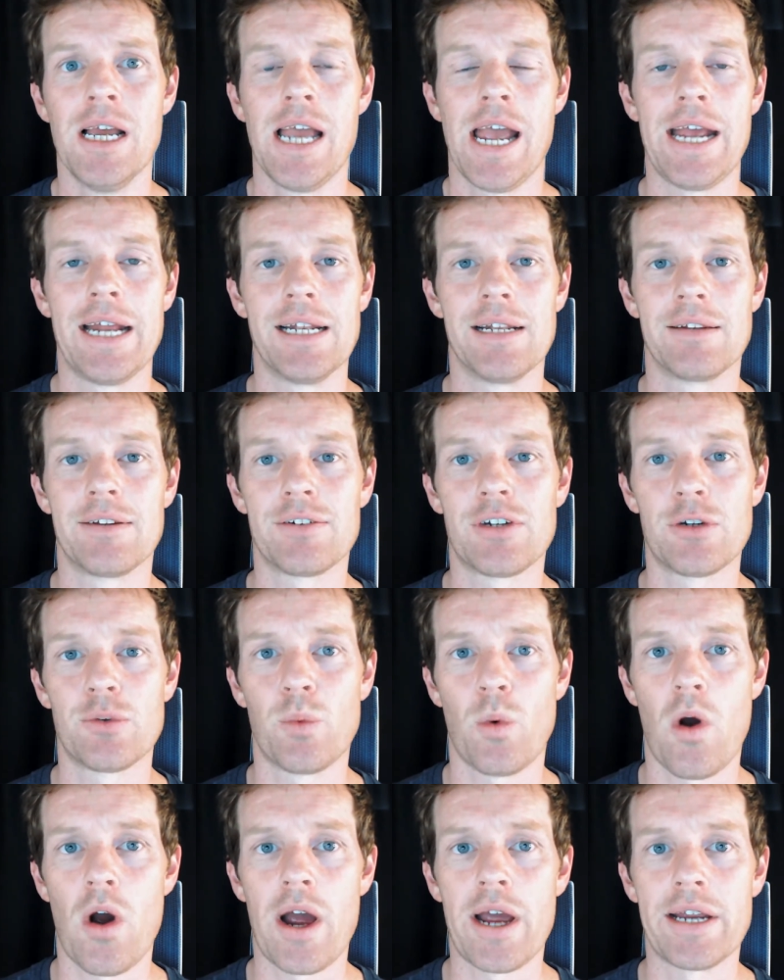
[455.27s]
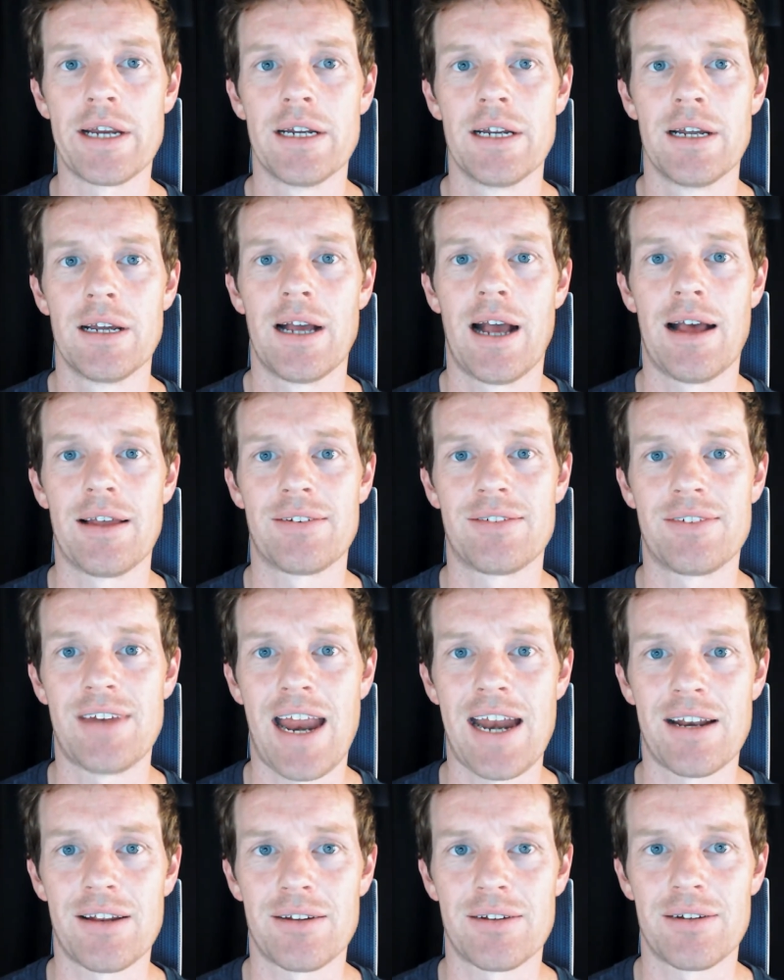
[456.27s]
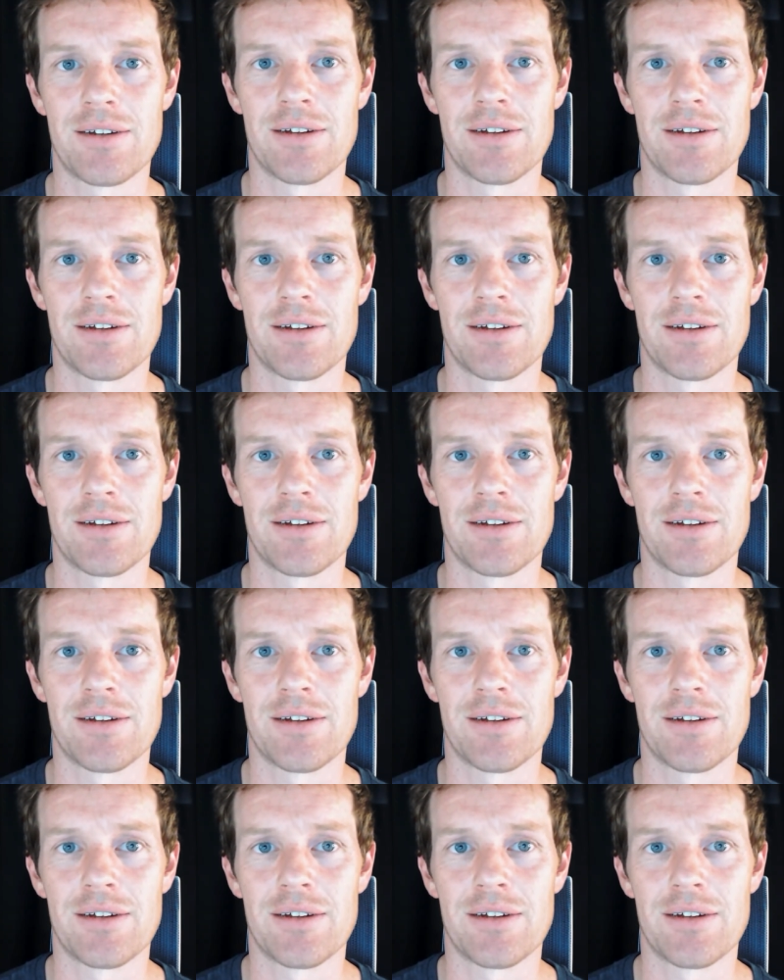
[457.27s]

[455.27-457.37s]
And this is why status